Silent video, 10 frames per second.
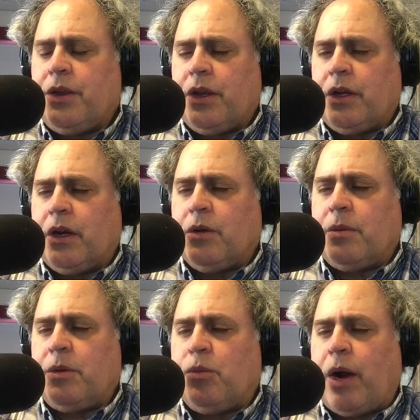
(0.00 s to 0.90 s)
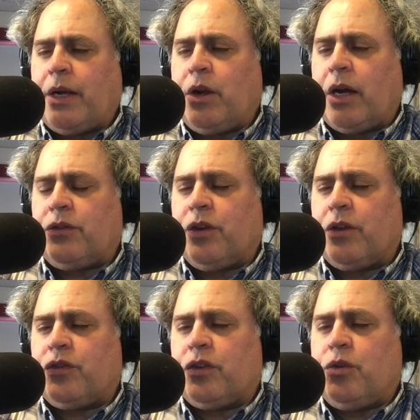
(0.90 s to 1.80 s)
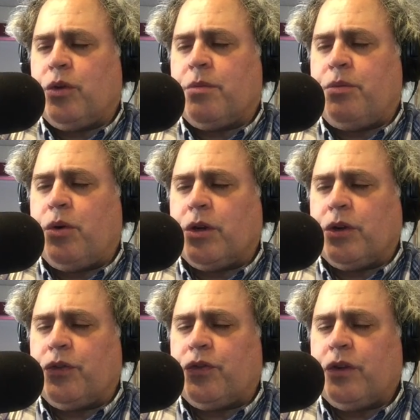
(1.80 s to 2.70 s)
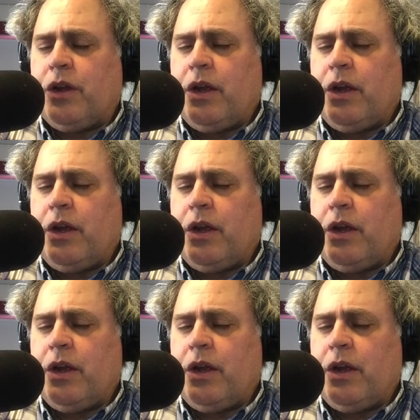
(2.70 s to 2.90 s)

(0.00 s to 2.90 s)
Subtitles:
I mean, why not secure the borders